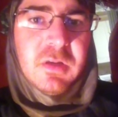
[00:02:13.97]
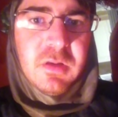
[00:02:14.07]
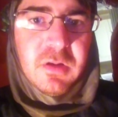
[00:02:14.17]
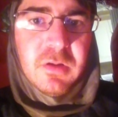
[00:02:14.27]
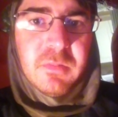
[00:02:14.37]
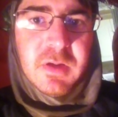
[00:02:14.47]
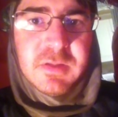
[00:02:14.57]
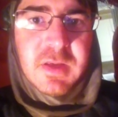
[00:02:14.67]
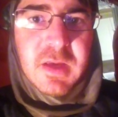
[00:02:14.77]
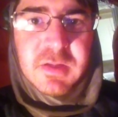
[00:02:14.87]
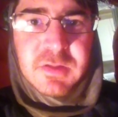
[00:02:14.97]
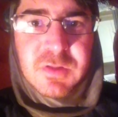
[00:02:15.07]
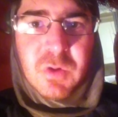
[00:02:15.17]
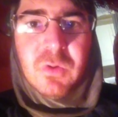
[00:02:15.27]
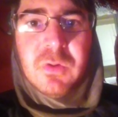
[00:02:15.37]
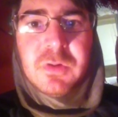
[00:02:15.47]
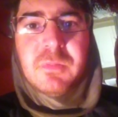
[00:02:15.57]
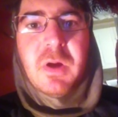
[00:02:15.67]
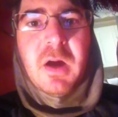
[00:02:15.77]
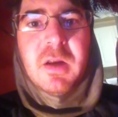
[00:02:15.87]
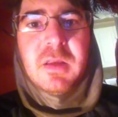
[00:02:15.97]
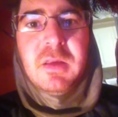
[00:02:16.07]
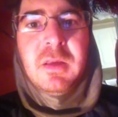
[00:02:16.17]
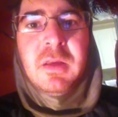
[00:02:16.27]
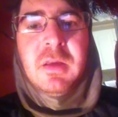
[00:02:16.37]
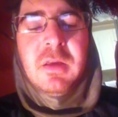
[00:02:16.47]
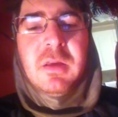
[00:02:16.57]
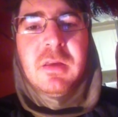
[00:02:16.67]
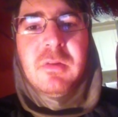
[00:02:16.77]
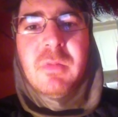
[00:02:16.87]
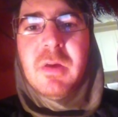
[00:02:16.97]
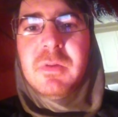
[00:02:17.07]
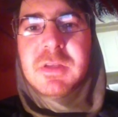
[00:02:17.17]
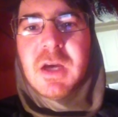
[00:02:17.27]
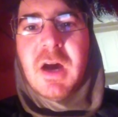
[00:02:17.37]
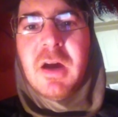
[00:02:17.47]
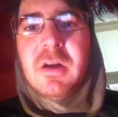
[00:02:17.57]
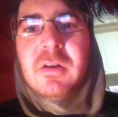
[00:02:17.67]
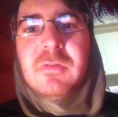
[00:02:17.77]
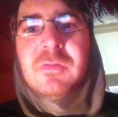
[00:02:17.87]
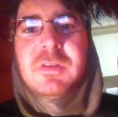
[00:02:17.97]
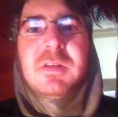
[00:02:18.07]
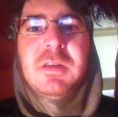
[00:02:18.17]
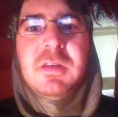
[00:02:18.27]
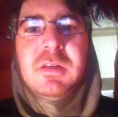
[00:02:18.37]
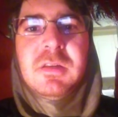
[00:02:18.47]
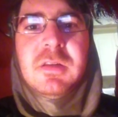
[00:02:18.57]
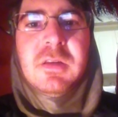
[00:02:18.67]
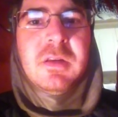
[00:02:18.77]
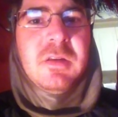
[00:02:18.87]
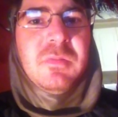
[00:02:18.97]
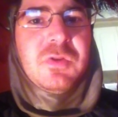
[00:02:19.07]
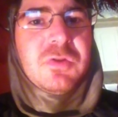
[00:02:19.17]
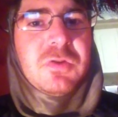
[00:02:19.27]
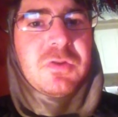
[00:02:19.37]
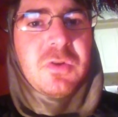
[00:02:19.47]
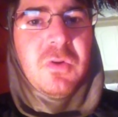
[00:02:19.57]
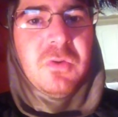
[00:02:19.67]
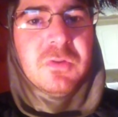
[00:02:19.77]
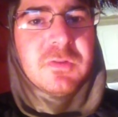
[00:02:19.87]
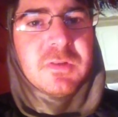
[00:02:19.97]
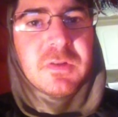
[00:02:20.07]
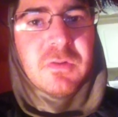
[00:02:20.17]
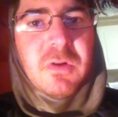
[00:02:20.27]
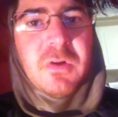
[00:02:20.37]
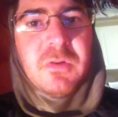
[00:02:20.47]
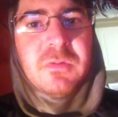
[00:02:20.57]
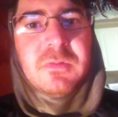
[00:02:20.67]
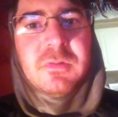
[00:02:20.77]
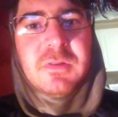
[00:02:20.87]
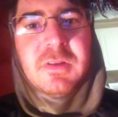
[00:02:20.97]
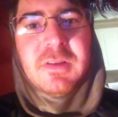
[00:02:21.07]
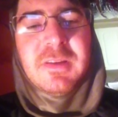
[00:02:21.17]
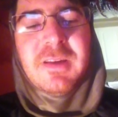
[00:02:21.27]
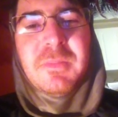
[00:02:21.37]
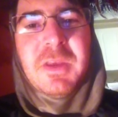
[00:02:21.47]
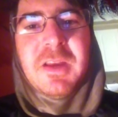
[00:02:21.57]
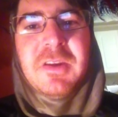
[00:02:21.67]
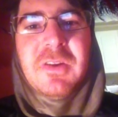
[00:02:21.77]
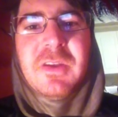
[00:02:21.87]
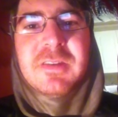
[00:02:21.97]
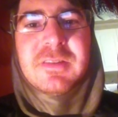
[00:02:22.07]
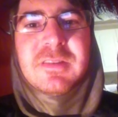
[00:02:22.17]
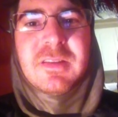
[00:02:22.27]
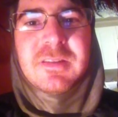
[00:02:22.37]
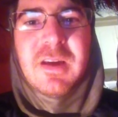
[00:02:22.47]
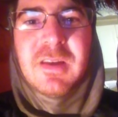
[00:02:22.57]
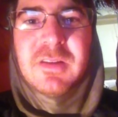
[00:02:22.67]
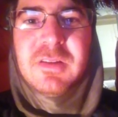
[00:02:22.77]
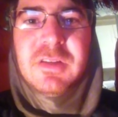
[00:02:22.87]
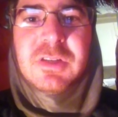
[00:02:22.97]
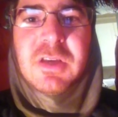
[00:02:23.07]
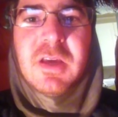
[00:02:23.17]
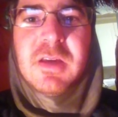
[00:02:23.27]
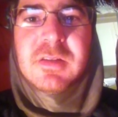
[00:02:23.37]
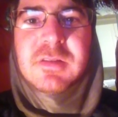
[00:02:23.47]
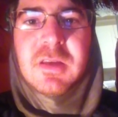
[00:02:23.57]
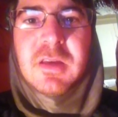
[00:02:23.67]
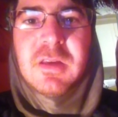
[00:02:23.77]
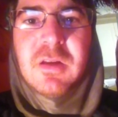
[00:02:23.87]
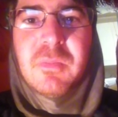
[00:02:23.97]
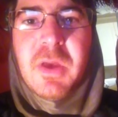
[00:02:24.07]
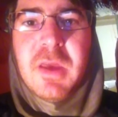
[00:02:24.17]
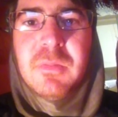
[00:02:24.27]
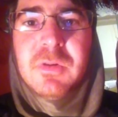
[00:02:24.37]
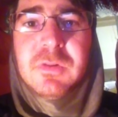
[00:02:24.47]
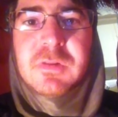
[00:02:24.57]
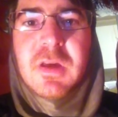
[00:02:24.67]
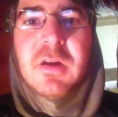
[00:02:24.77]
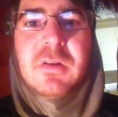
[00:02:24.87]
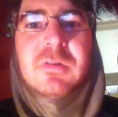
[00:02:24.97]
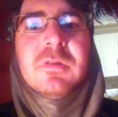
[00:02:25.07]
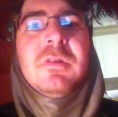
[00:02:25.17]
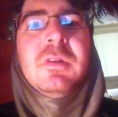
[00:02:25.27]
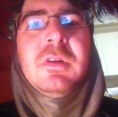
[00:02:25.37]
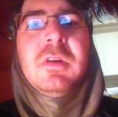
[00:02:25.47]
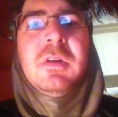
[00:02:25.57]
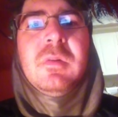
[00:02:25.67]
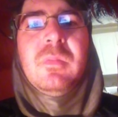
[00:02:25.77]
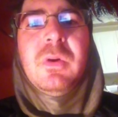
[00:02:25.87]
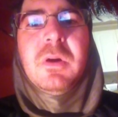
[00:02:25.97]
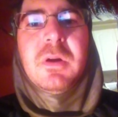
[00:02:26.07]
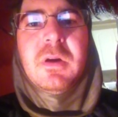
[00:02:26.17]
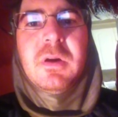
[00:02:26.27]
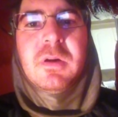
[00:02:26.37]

You know, it may take its toll on your body. You may be tired and fatigued, but your soul is going to grow. And I mean, I know that's kind of cliche. It's like, you know, pain builds character. But